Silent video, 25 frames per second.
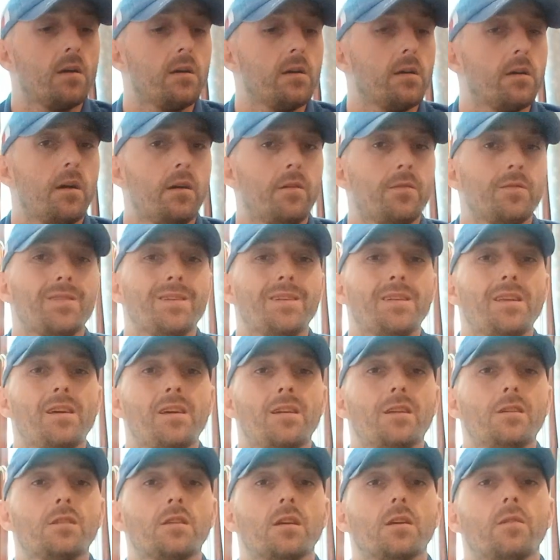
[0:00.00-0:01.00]
and
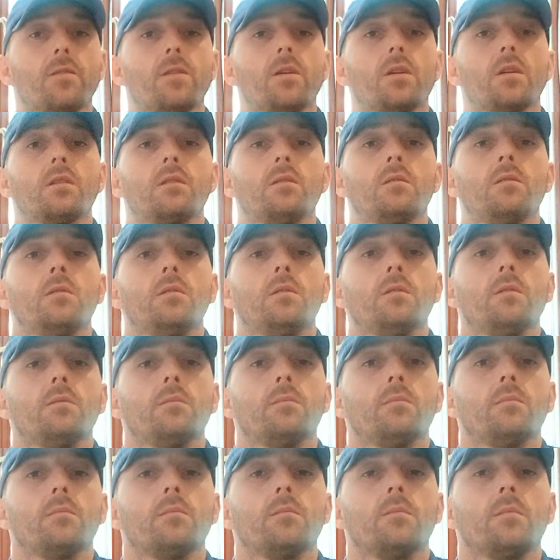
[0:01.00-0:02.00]
inertia, where
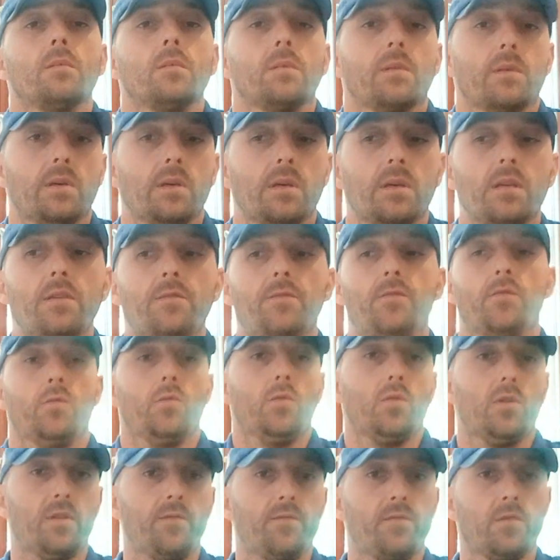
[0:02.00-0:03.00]
if you
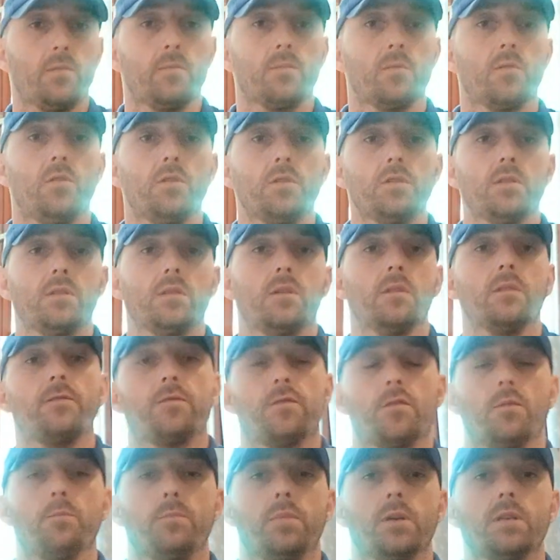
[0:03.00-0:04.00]
look at it from consciousness,
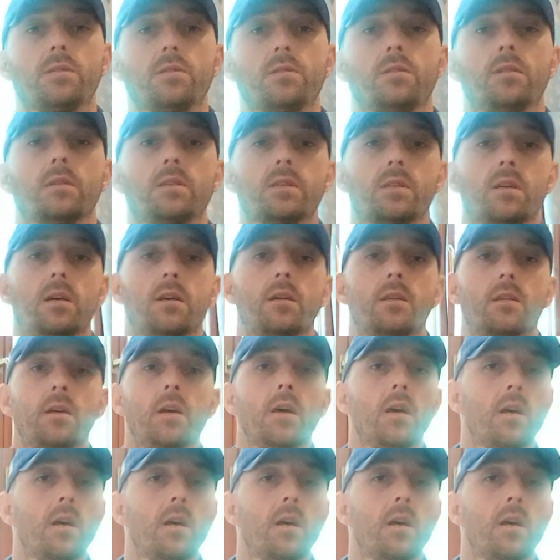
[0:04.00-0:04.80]
from personal side,